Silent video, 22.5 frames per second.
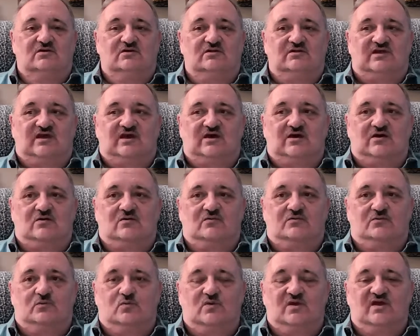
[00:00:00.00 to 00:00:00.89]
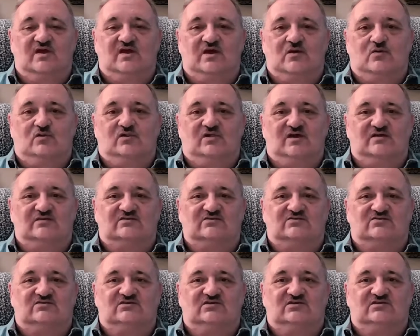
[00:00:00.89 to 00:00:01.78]
Now, the way I would like to
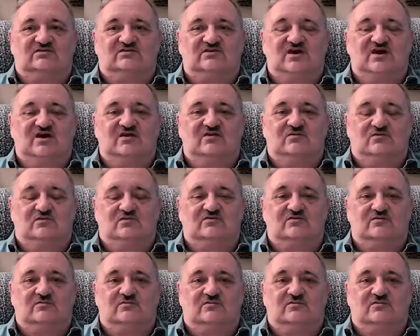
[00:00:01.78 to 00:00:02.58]
see it done